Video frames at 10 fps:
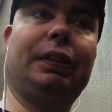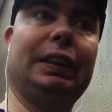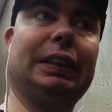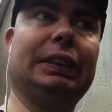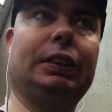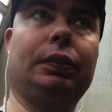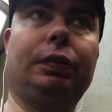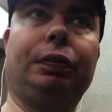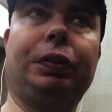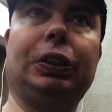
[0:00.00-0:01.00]
It is
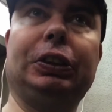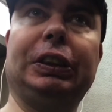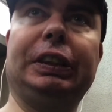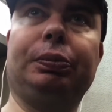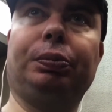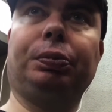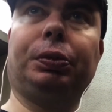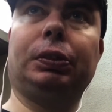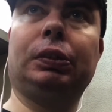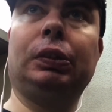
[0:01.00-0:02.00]
Thursday,
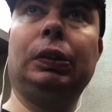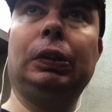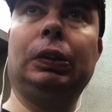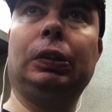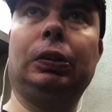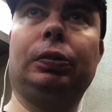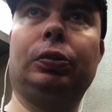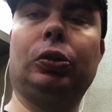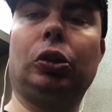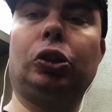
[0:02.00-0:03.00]

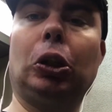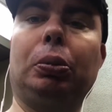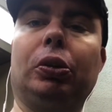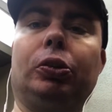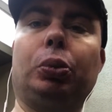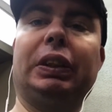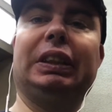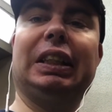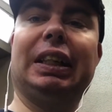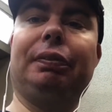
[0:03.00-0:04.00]
October the
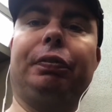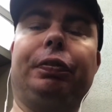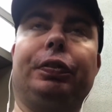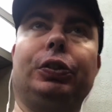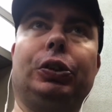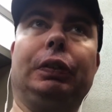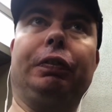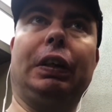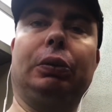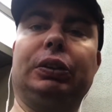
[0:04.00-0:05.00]
29th,
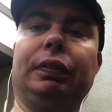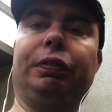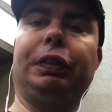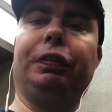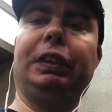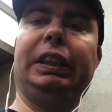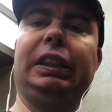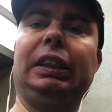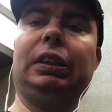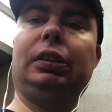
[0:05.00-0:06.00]

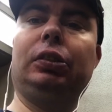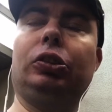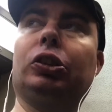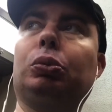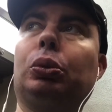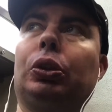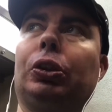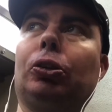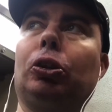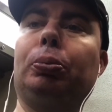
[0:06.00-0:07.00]
2015. Just walking
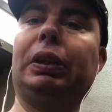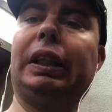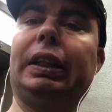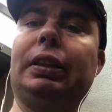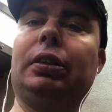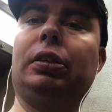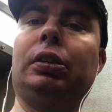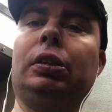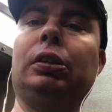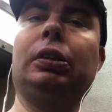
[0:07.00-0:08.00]
home again.
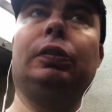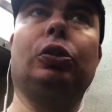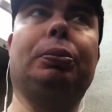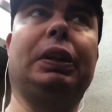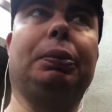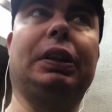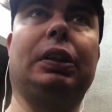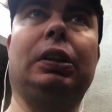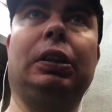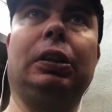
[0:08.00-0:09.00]
I'll make a
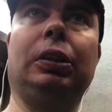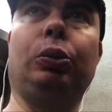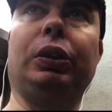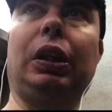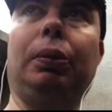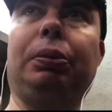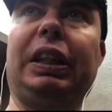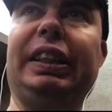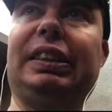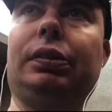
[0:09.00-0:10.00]
quick
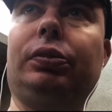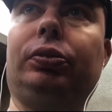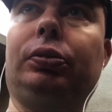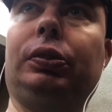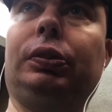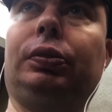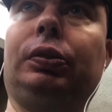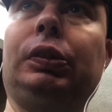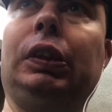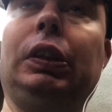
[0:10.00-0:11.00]
update.
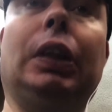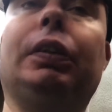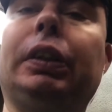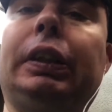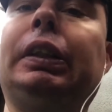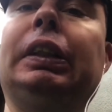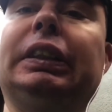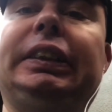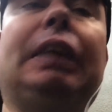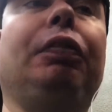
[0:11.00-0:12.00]
No,
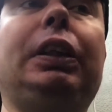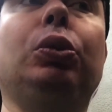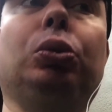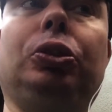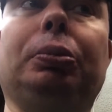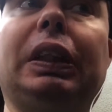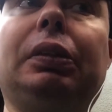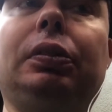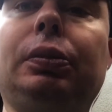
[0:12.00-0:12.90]
it's definitely autumn now.